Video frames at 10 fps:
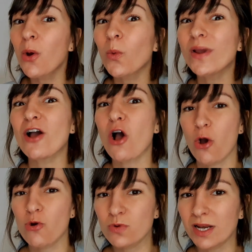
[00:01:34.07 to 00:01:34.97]
We
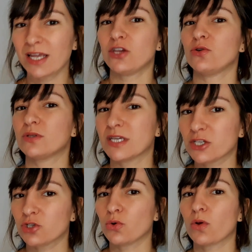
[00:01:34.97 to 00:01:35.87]
only use it
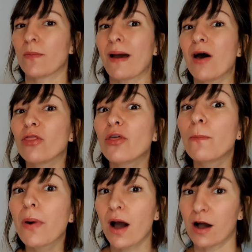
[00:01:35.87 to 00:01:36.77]
to talk about the
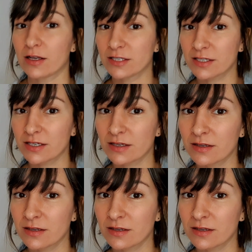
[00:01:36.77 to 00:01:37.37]
past.